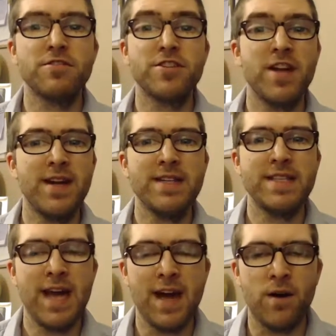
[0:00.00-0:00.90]
shutting
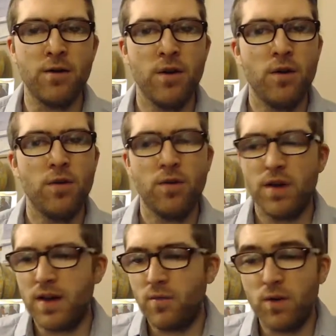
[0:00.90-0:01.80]
down
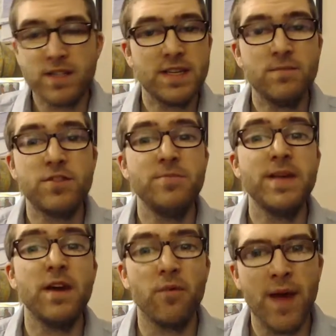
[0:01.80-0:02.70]
what seems to
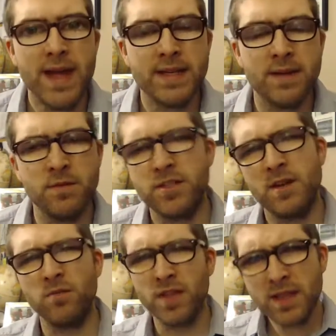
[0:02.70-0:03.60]
be at random, you say,
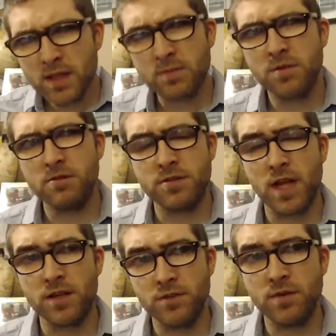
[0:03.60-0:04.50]
well, then the computer's
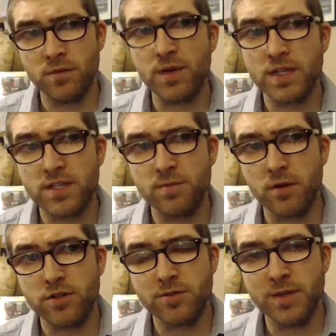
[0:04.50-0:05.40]
not doing what it's
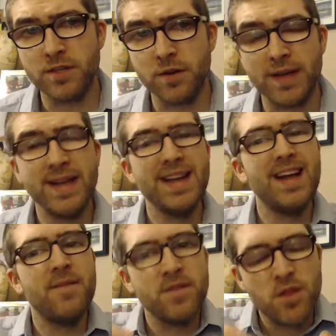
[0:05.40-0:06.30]
supposed to be doing.
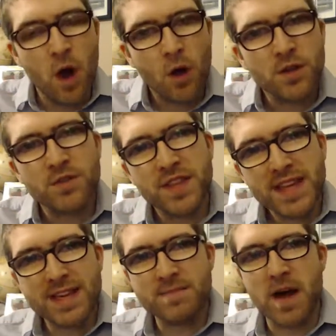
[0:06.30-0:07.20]
No, you're
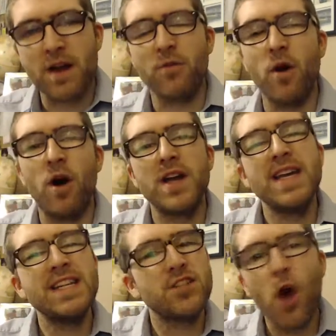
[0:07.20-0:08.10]
thinking about it wrong.
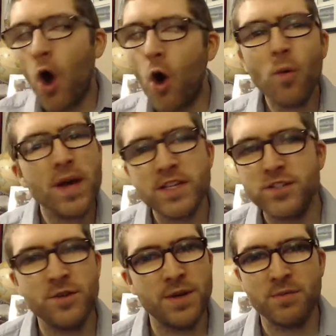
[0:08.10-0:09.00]
It's always
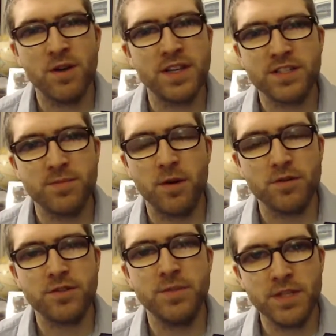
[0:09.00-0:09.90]
doing what it's
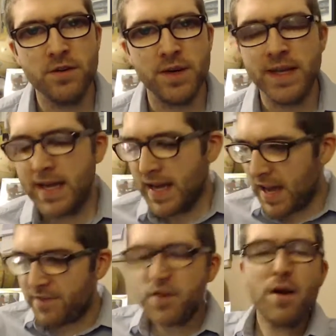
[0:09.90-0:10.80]
supposed to be doing.
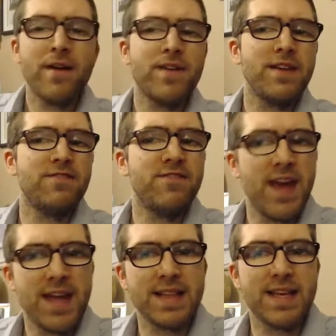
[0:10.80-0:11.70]
If you have a
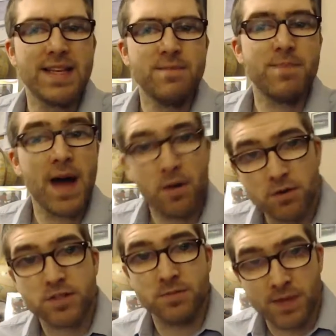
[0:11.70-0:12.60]
failing
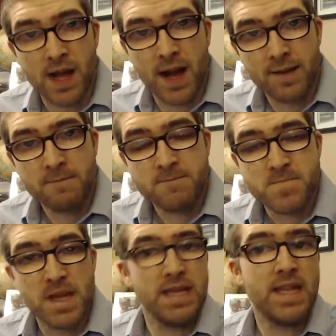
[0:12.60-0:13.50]
power supply
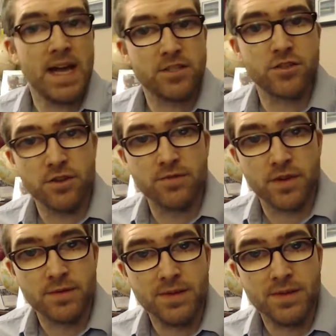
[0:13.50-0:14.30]
in that server,